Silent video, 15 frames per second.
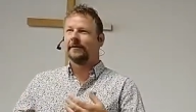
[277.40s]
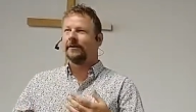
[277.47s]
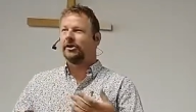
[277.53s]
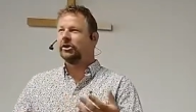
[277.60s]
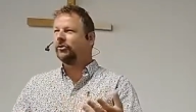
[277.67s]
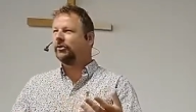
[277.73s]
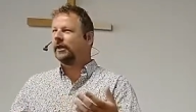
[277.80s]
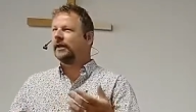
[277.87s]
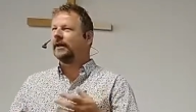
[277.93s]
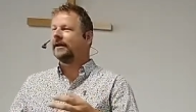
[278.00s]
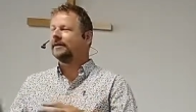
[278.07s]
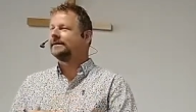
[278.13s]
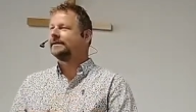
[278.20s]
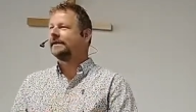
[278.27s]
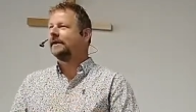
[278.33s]
you know, they
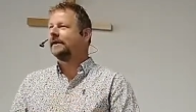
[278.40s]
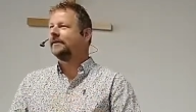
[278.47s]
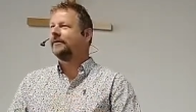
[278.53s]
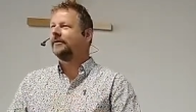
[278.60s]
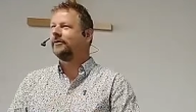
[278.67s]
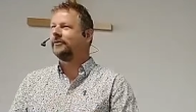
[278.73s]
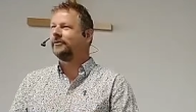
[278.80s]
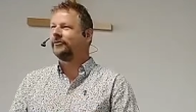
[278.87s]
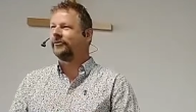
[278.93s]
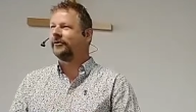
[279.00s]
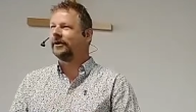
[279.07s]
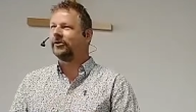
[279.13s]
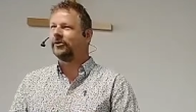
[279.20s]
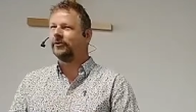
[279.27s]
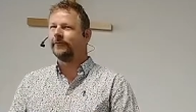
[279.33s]
had said, oh,
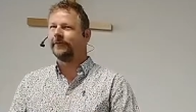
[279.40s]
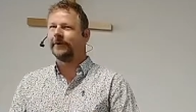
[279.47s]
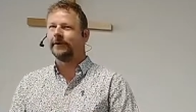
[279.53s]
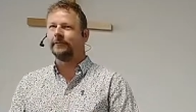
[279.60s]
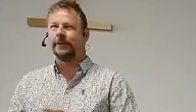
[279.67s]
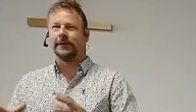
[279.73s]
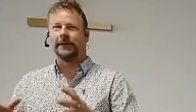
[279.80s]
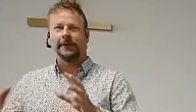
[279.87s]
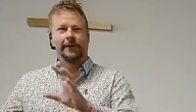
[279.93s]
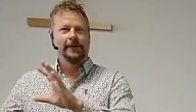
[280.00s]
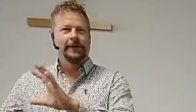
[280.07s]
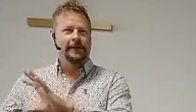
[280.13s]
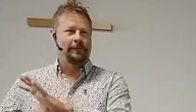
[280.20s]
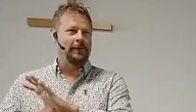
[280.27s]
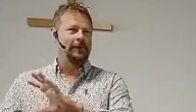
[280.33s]
during COVID,
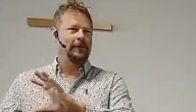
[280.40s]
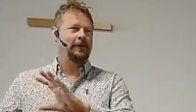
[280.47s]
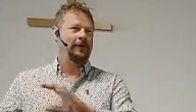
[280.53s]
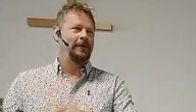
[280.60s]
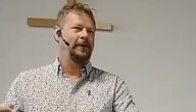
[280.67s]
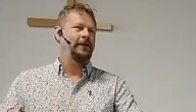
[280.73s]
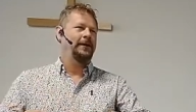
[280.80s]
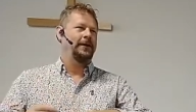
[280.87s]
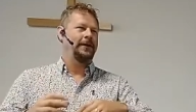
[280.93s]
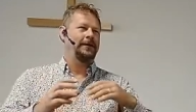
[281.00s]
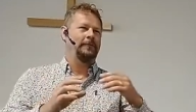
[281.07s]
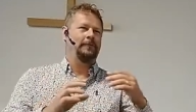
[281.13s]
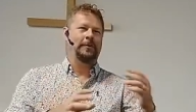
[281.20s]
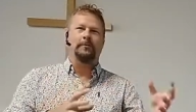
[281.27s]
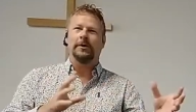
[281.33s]
we went online
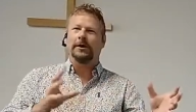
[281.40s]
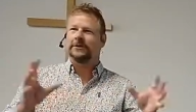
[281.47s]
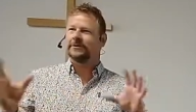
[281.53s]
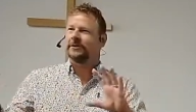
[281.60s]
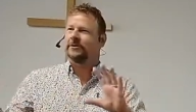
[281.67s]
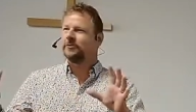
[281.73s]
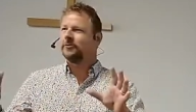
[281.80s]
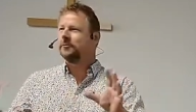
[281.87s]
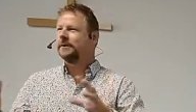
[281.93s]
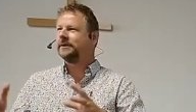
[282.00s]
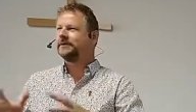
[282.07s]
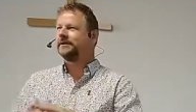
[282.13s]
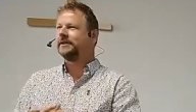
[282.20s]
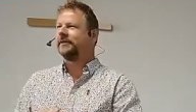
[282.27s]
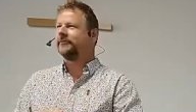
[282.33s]
and we watched a whole
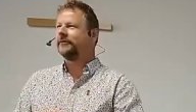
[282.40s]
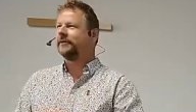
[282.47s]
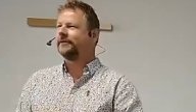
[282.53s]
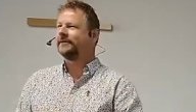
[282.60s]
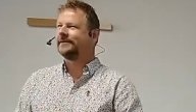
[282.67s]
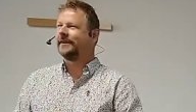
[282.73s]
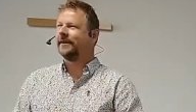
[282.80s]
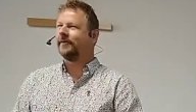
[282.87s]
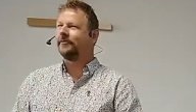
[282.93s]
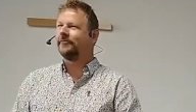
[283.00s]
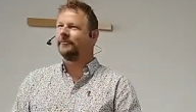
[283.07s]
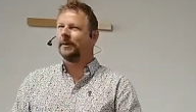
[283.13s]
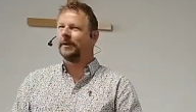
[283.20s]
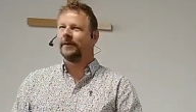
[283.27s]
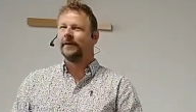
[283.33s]
bunch of different stuff.
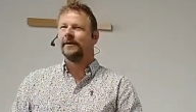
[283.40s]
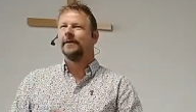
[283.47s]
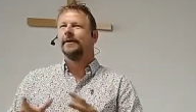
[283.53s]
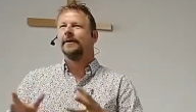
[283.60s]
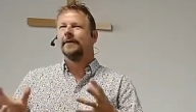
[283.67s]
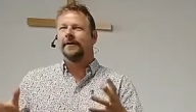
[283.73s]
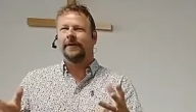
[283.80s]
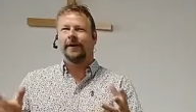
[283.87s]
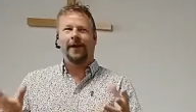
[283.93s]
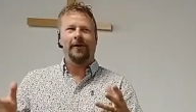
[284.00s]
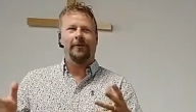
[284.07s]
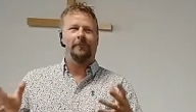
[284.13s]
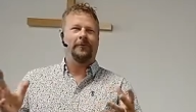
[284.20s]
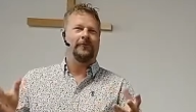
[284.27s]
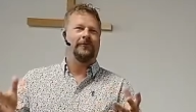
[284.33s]
But
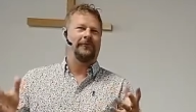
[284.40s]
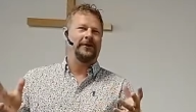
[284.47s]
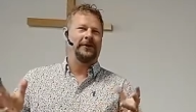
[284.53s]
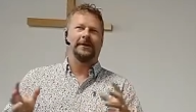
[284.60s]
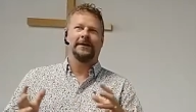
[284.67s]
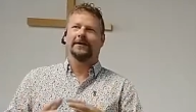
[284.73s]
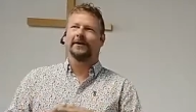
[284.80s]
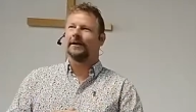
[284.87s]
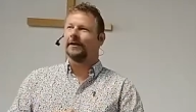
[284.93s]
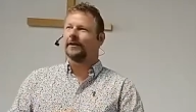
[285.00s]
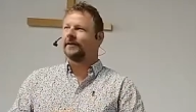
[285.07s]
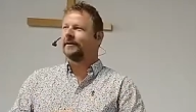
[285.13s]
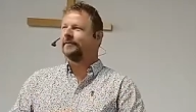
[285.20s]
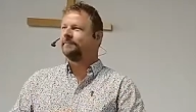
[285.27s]
now we're feeling like,